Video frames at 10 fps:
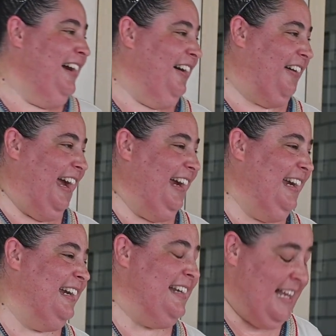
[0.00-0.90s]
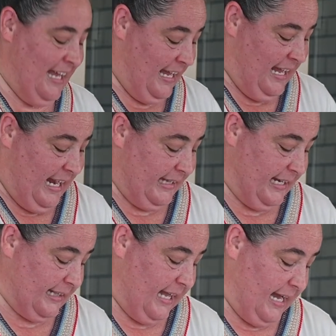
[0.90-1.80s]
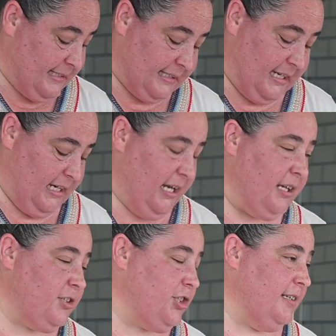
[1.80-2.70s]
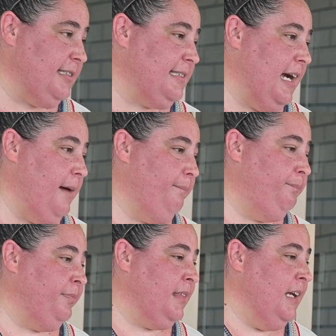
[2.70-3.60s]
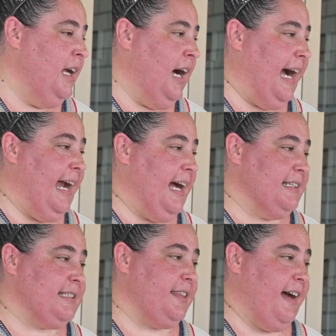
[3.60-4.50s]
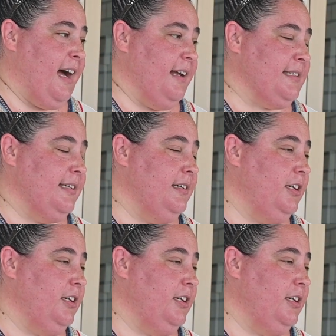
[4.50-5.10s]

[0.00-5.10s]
Okay? And then lastly, just I ask that,